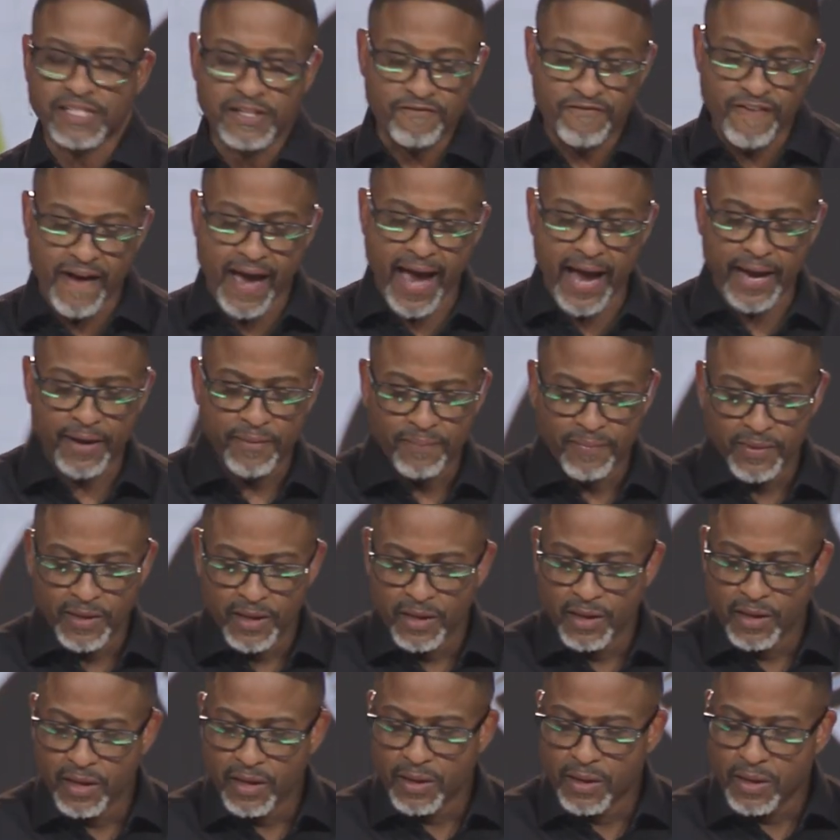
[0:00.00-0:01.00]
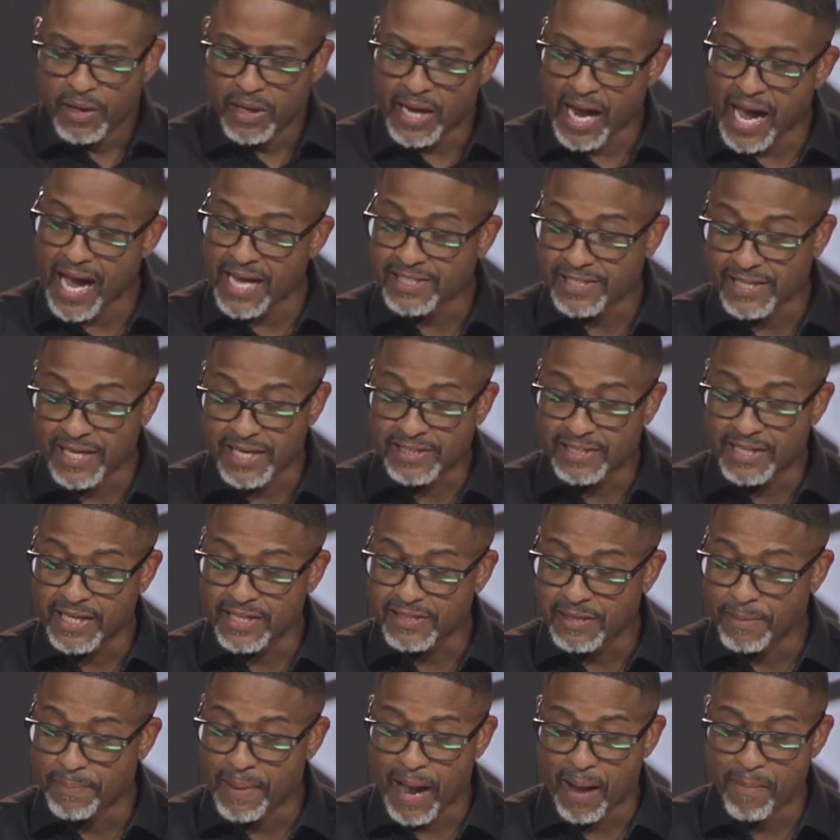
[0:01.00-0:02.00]
In fact, God says
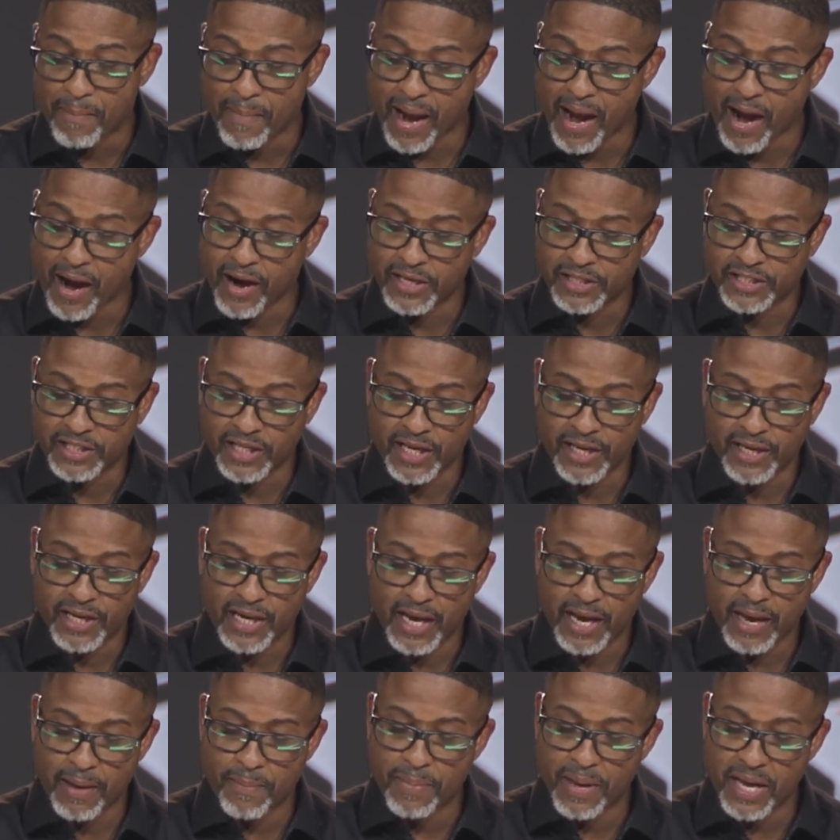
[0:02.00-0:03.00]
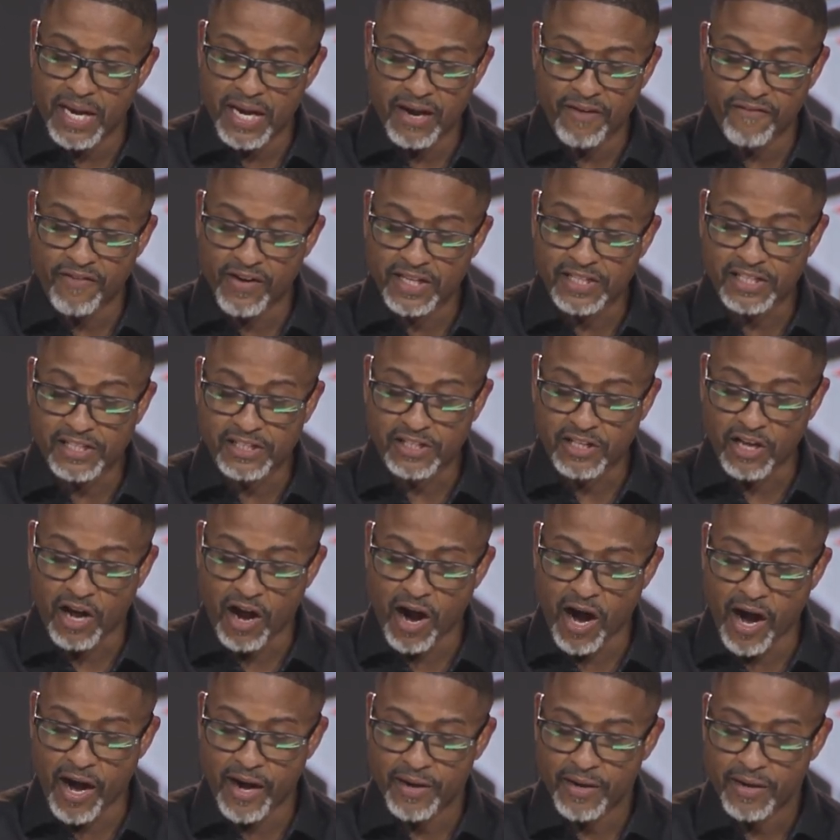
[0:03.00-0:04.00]
this about marriage, and, and many of us
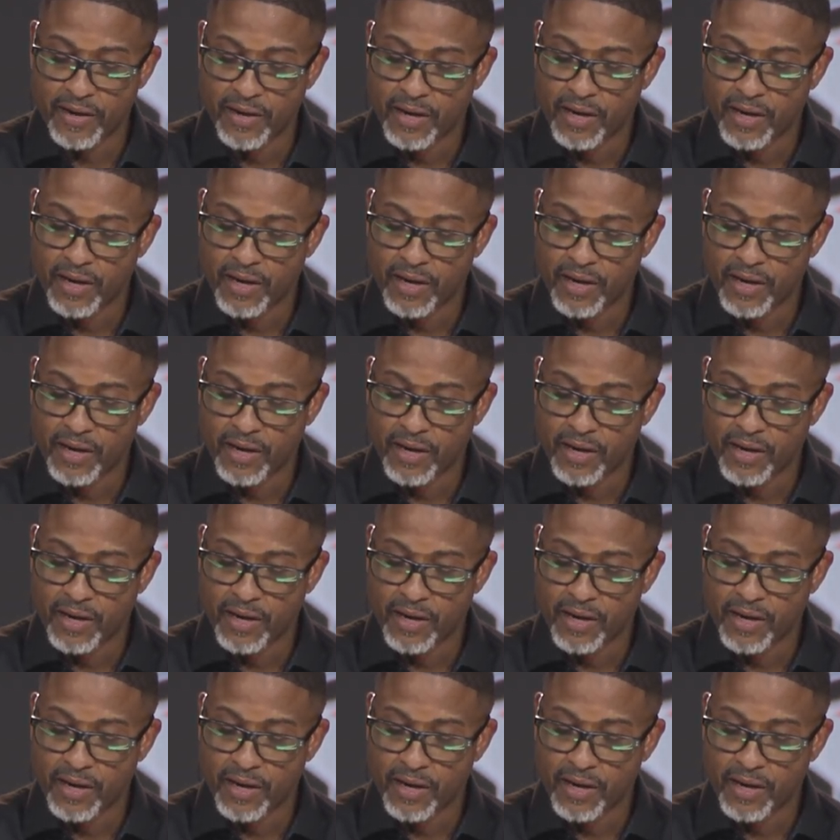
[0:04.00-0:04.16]
start